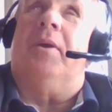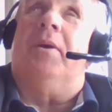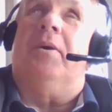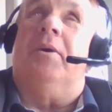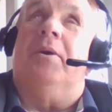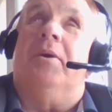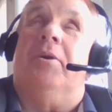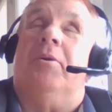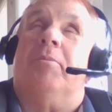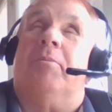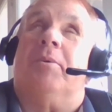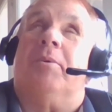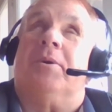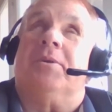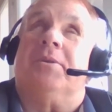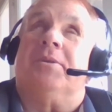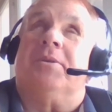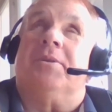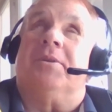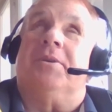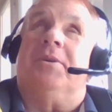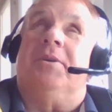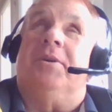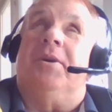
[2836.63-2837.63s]

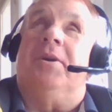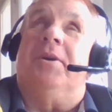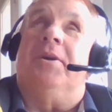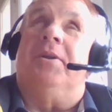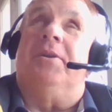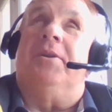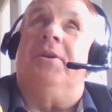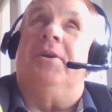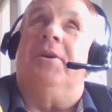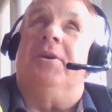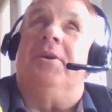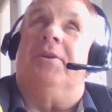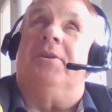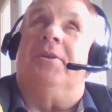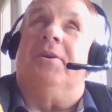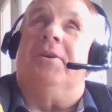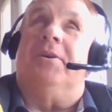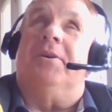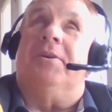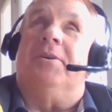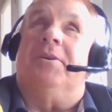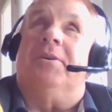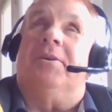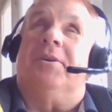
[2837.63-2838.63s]
because indeed,
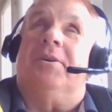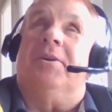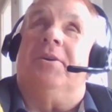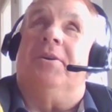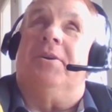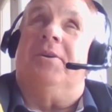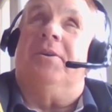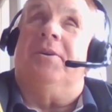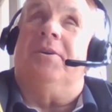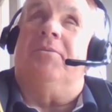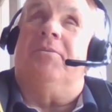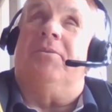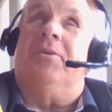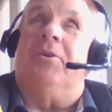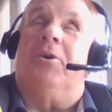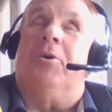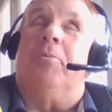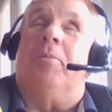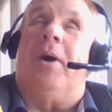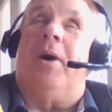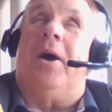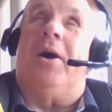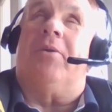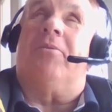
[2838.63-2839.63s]
if you go
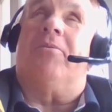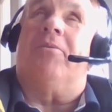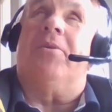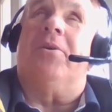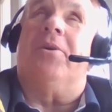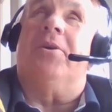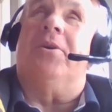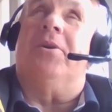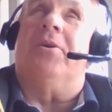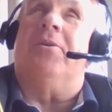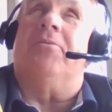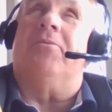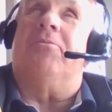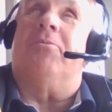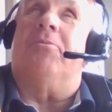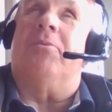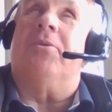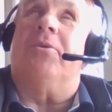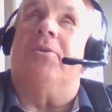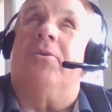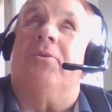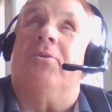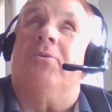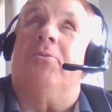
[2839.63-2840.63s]
back far enough,
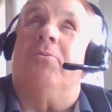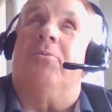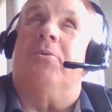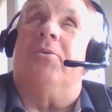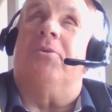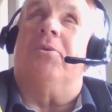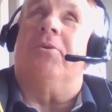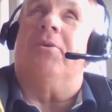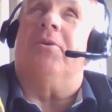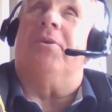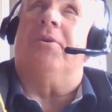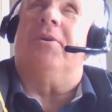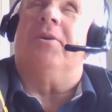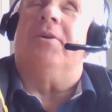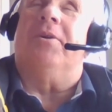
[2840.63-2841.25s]
whether you were